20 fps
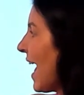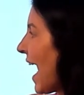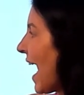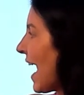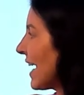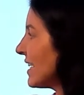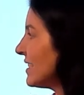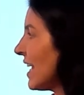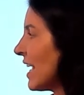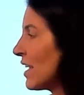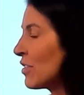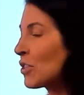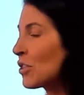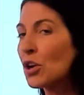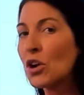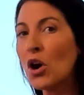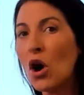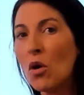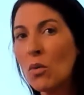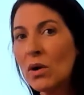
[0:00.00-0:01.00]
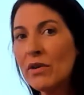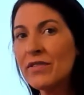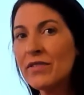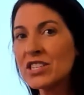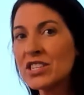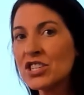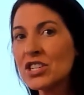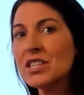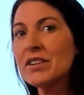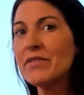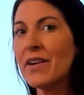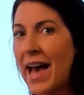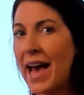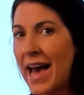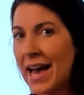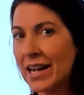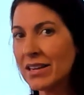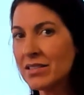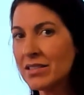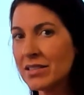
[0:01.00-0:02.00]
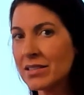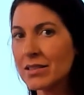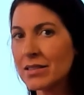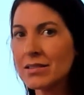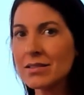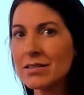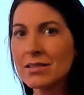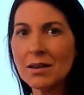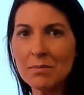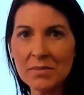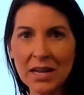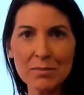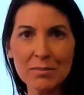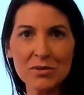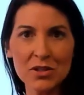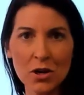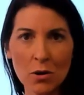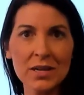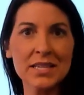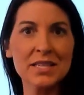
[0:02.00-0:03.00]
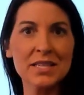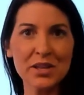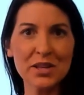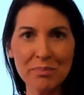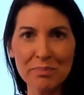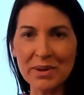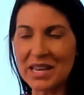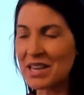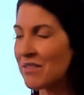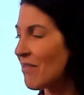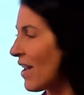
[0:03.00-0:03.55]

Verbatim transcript: I take the coefficient of x, sometimes known as the b